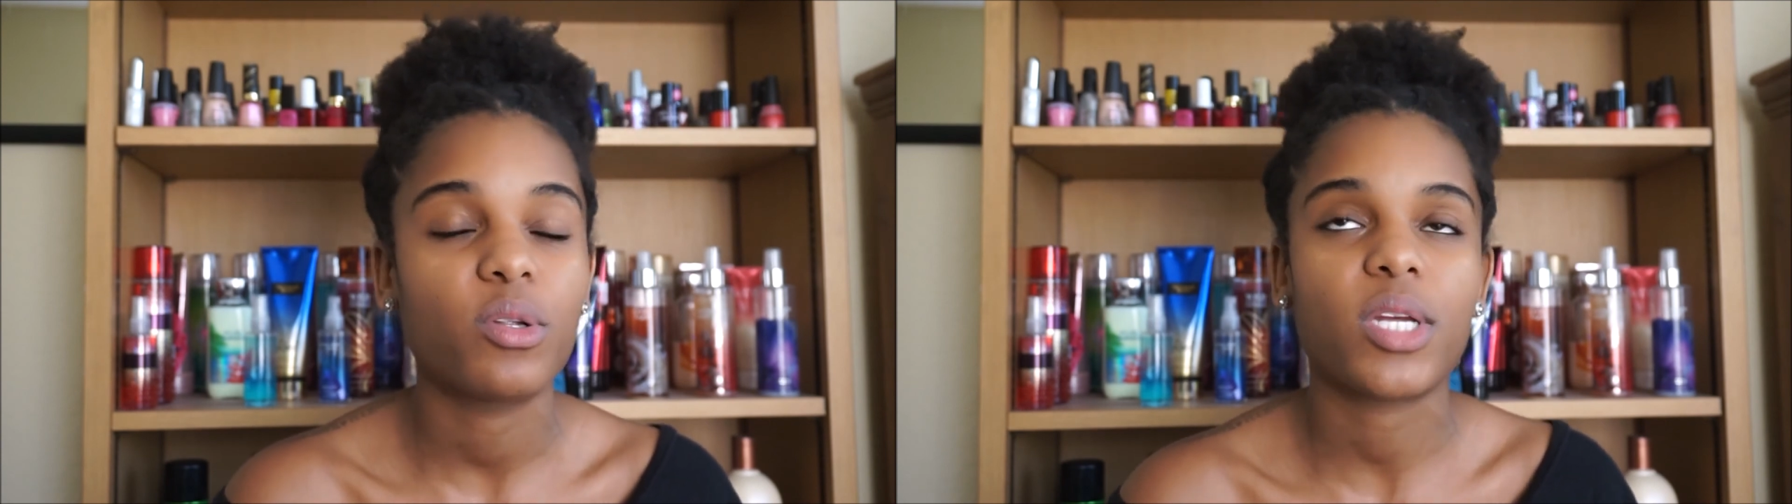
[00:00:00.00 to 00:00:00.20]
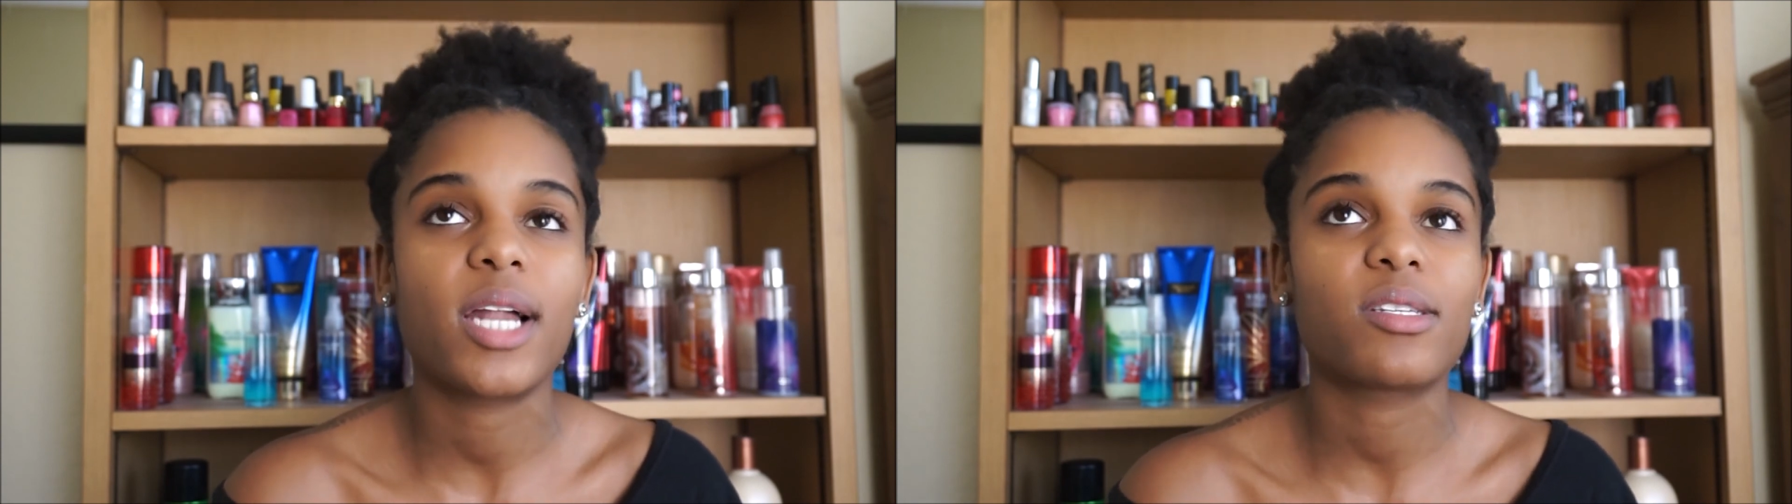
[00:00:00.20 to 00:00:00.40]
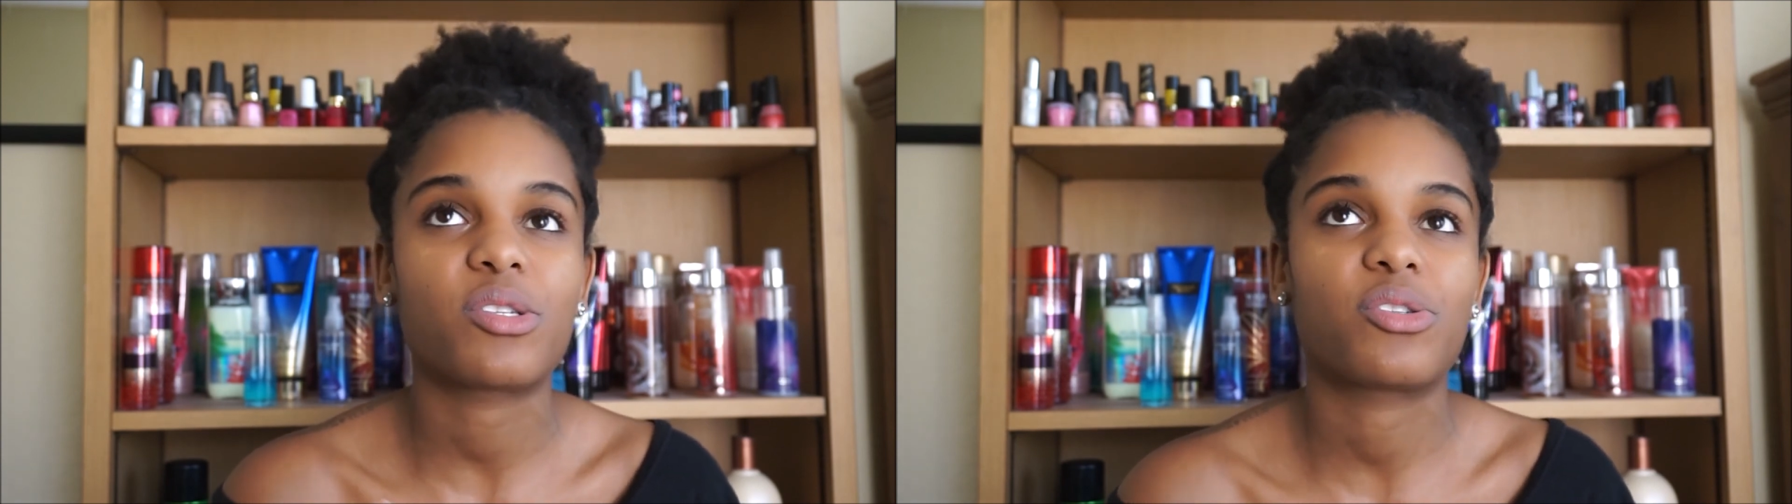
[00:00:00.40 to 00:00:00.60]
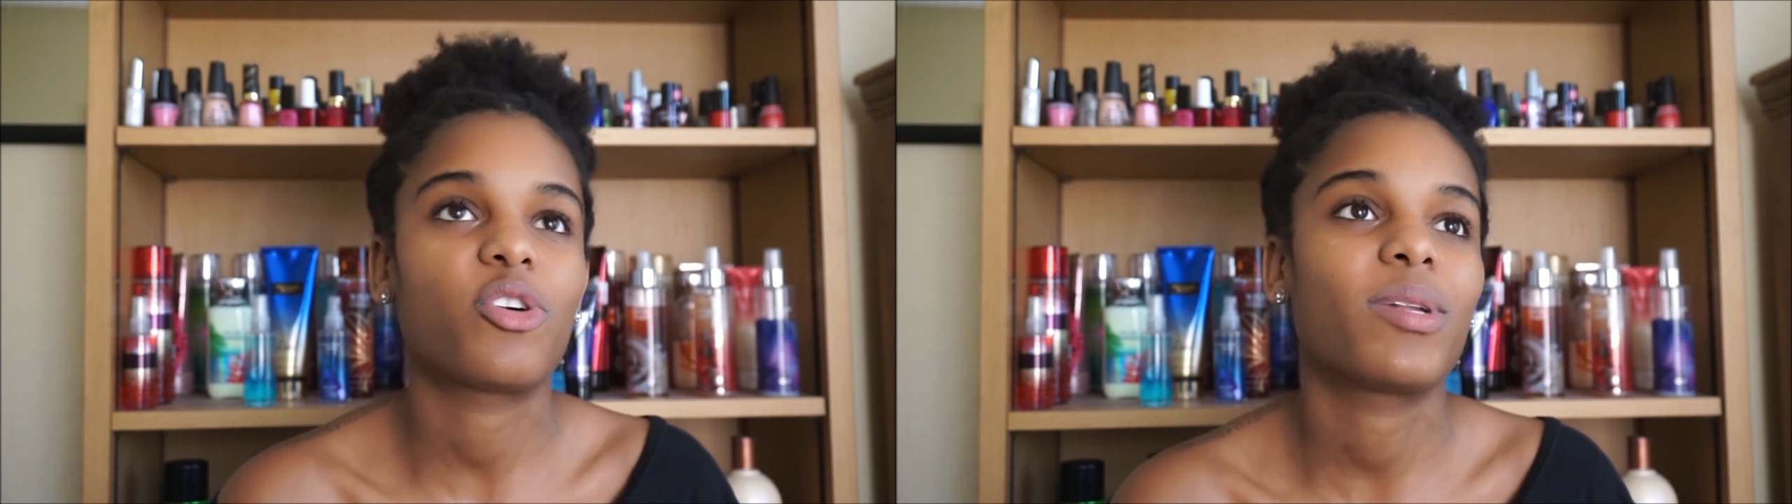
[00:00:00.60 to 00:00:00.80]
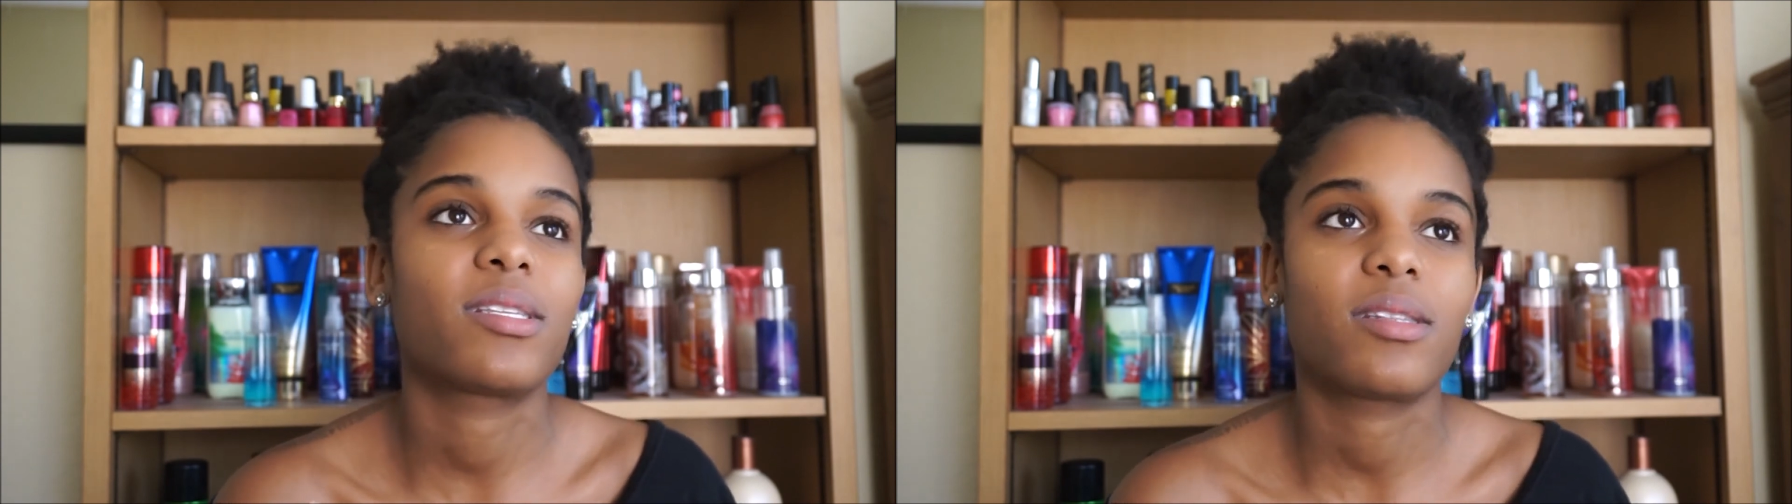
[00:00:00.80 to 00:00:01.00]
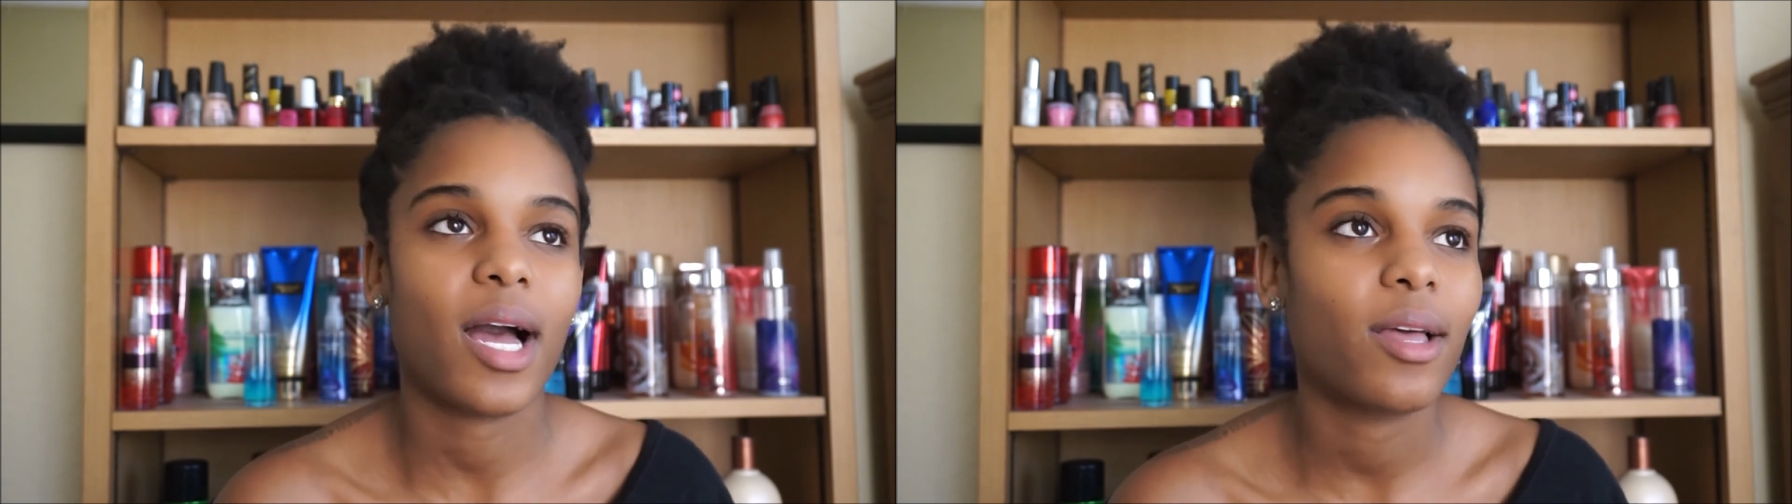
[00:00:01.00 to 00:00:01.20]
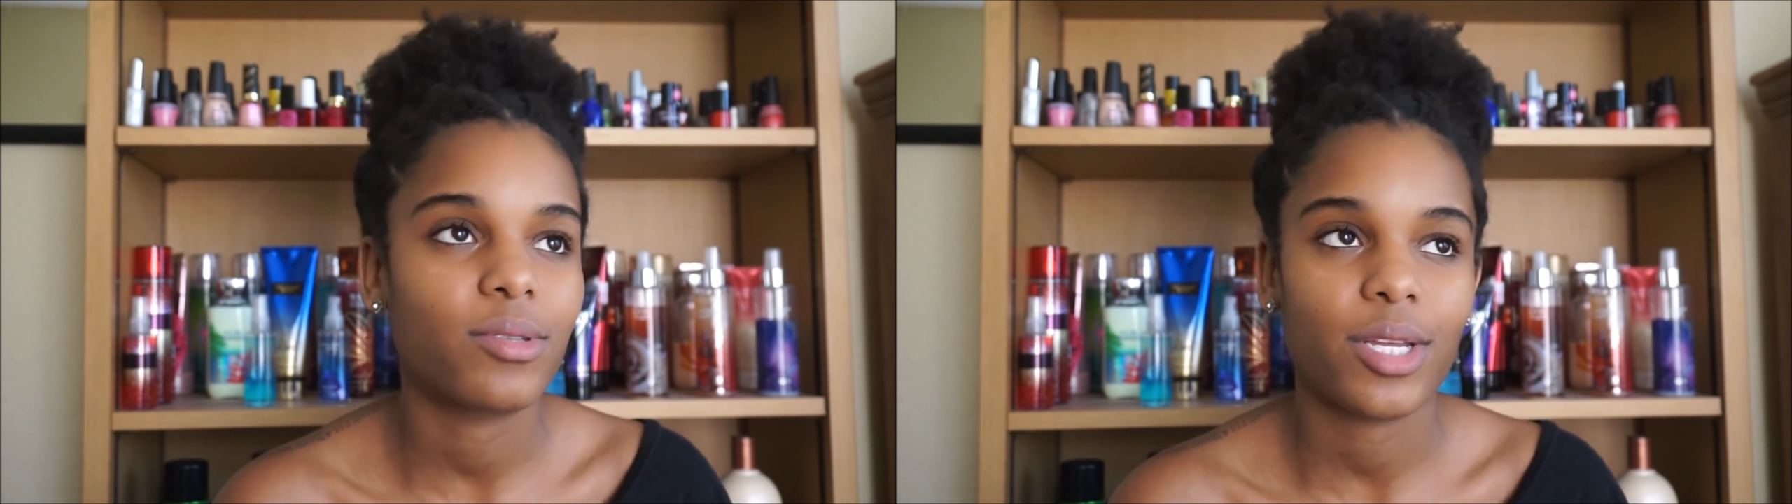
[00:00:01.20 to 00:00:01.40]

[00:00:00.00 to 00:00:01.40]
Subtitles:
There's honestly so many styles